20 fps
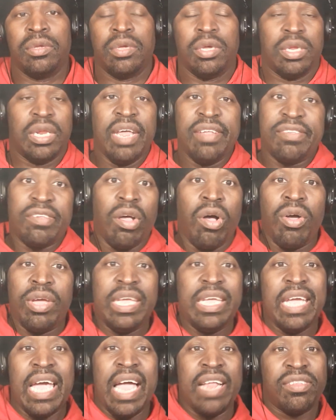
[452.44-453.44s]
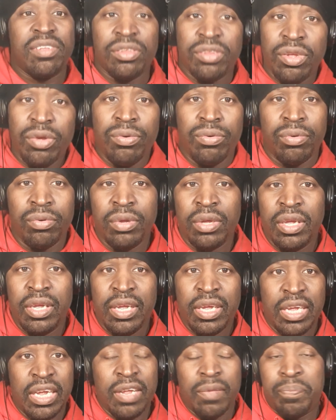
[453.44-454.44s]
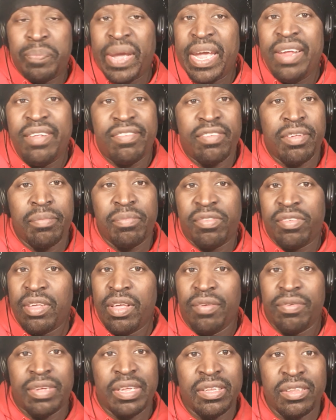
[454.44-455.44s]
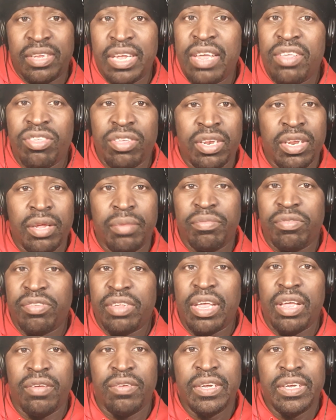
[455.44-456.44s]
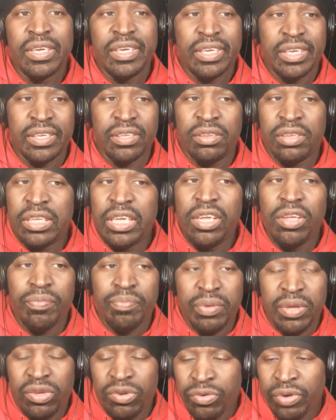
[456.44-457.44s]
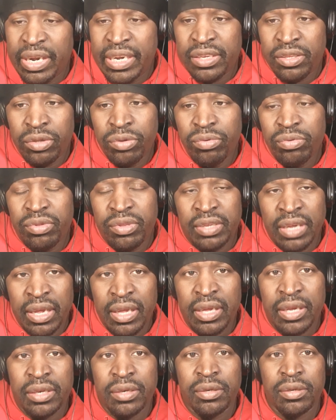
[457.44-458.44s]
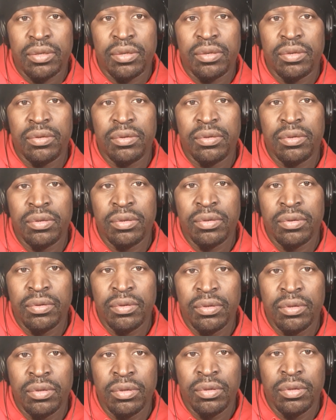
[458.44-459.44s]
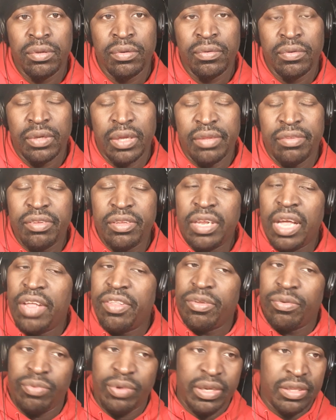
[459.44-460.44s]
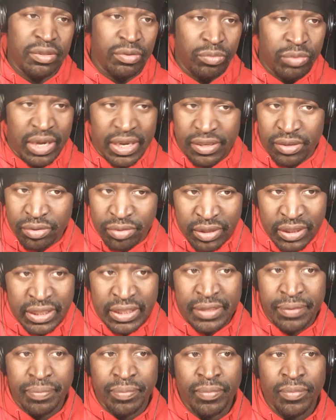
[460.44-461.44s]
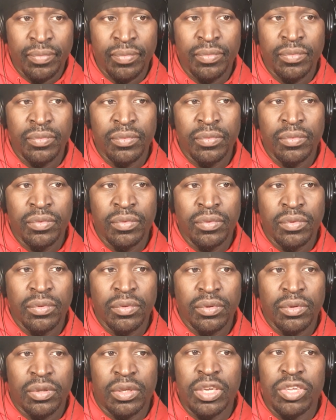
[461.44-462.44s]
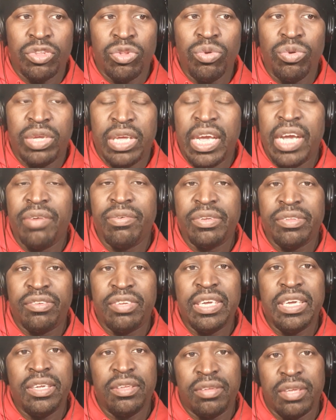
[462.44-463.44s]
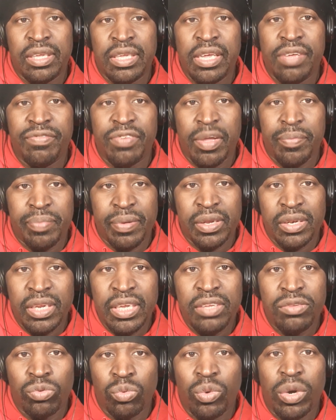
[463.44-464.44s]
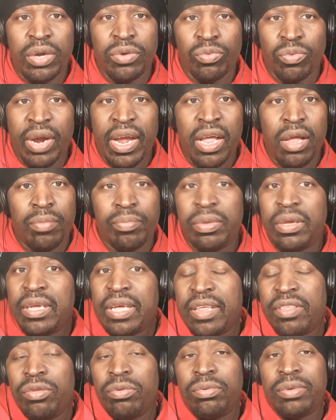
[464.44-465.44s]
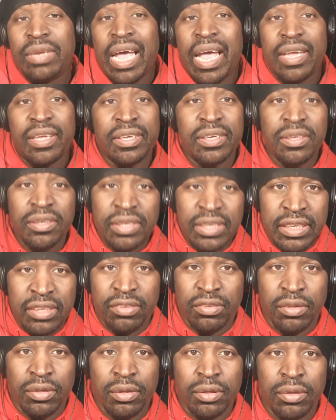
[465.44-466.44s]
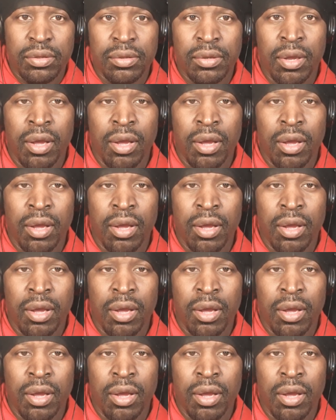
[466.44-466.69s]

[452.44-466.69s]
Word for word: And that's all he got to do is pace himself, condition himself, and still be great. You done. That's another reason why you done. Because you guaranteed to give up at least 1 round because you're not conditioned.